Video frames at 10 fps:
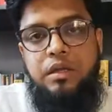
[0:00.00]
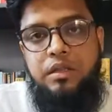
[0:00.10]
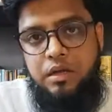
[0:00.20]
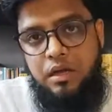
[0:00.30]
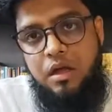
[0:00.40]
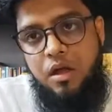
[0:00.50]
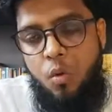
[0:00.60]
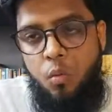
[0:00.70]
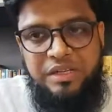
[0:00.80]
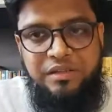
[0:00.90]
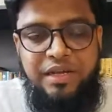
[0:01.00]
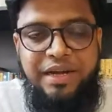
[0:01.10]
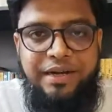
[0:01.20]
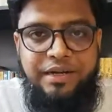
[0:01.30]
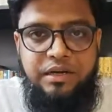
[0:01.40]
the
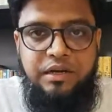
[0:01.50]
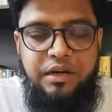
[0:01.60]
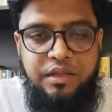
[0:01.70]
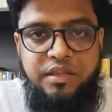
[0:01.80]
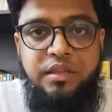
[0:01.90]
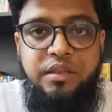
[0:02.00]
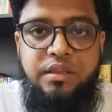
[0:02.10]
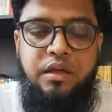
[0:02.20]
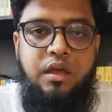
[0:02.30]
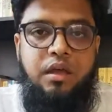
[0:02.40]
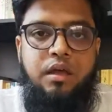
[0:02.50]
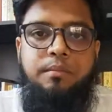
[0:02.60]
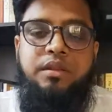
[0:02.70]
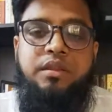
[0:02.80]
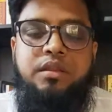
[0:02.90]
one-sided disease.
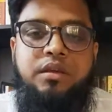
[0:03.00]
Means